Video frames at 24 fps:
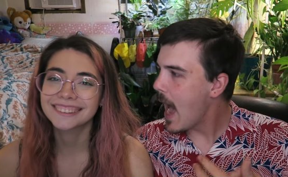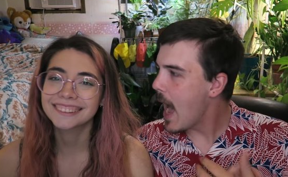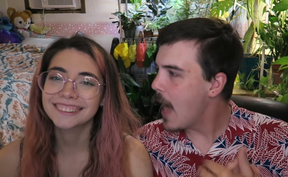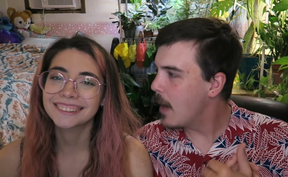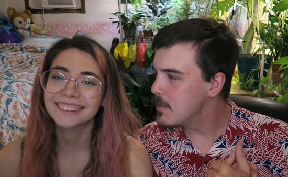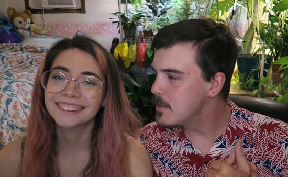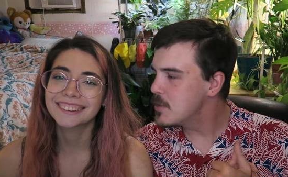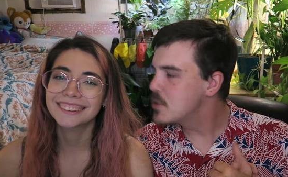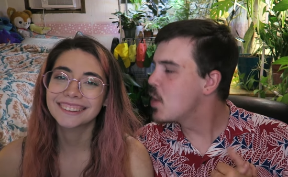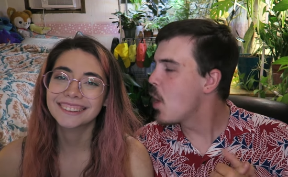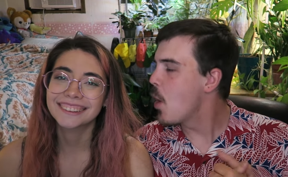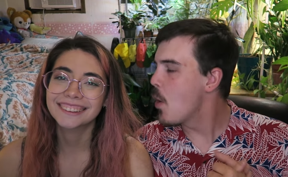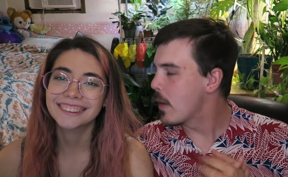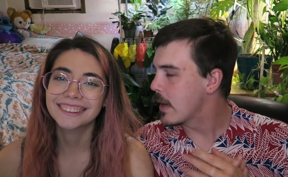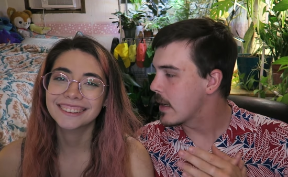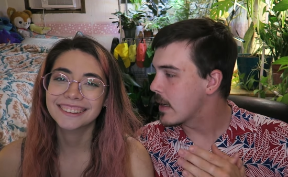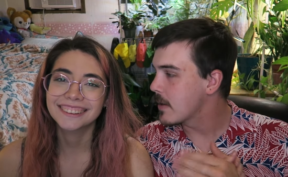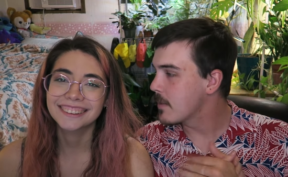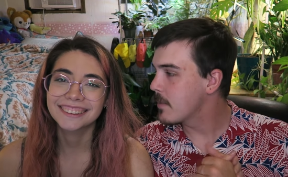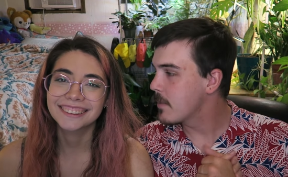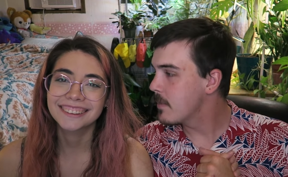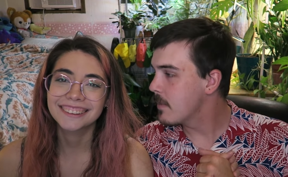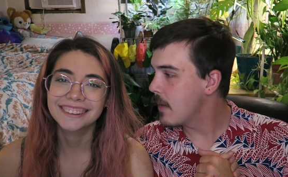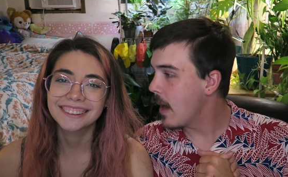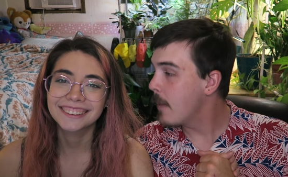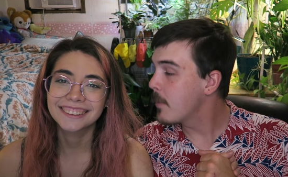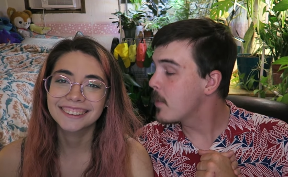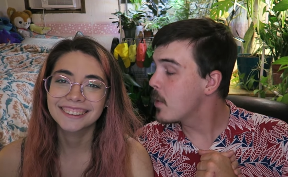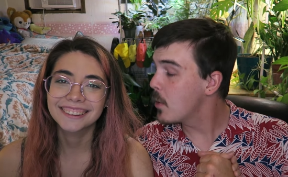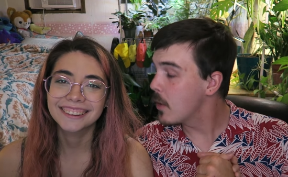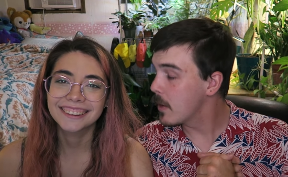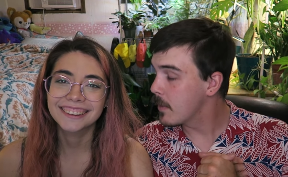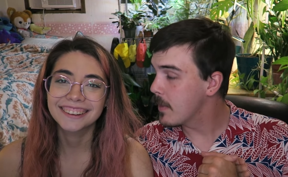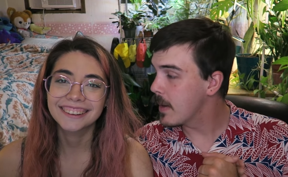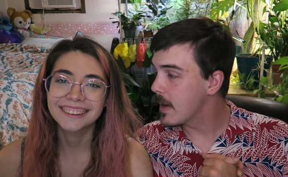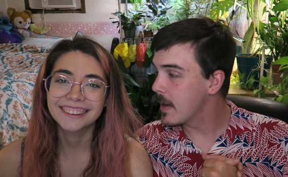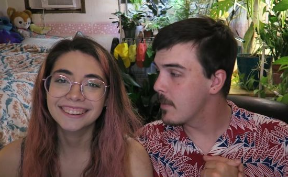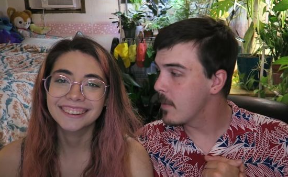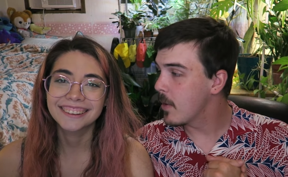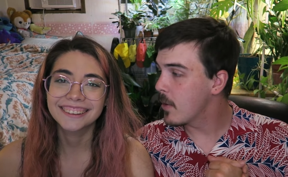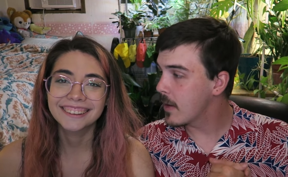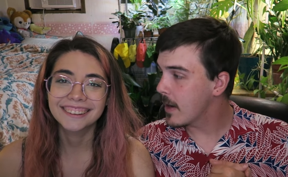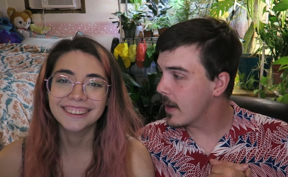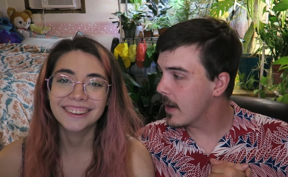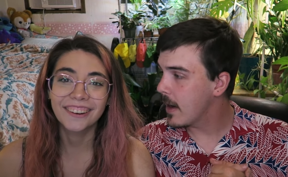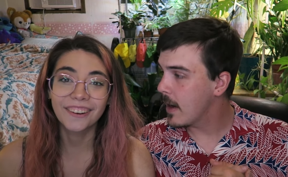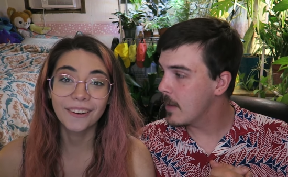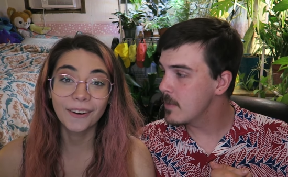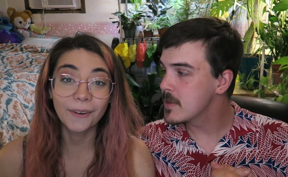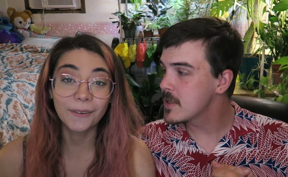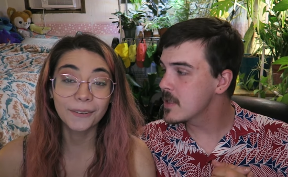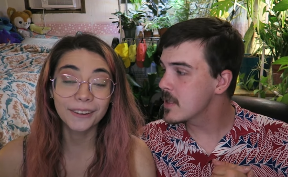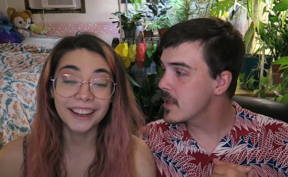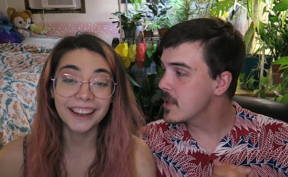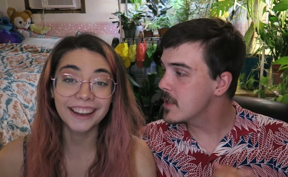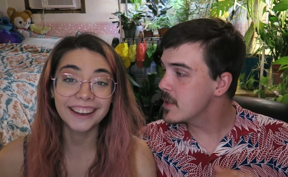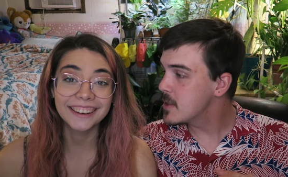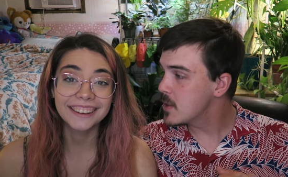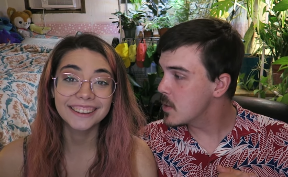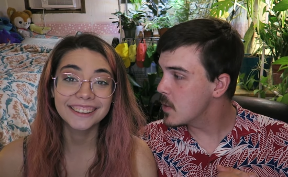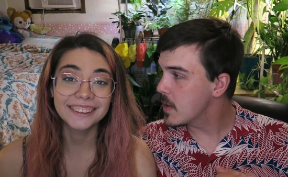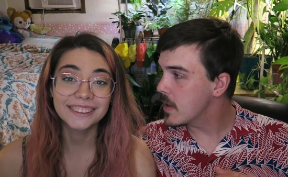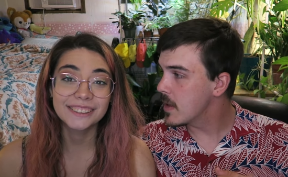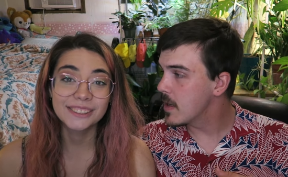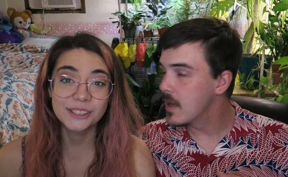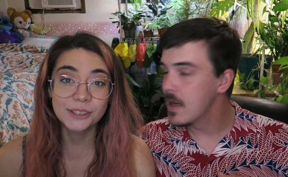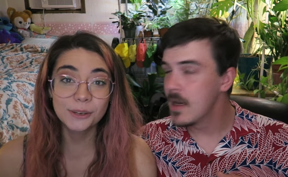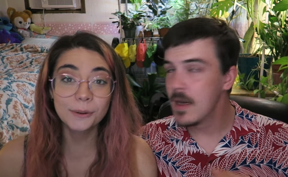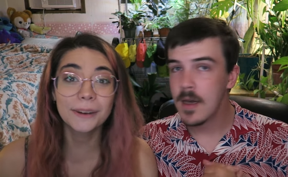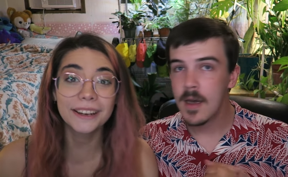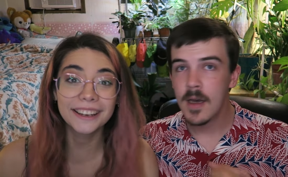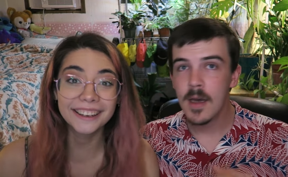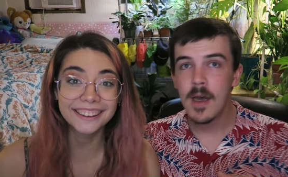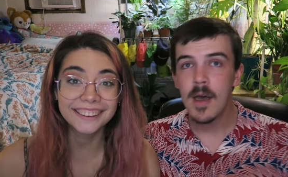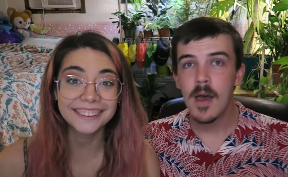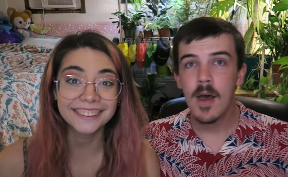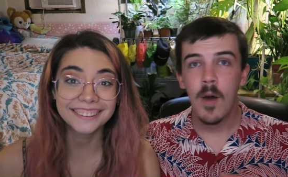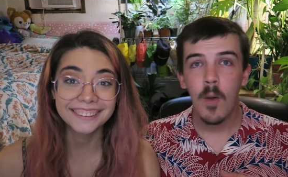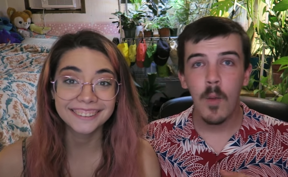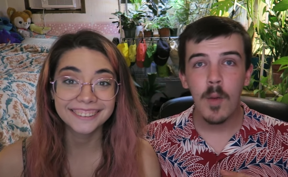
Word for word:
Speaker 1: I'm going. I'm going, babe. Okay, I'm just okay, gonna do it. Do it.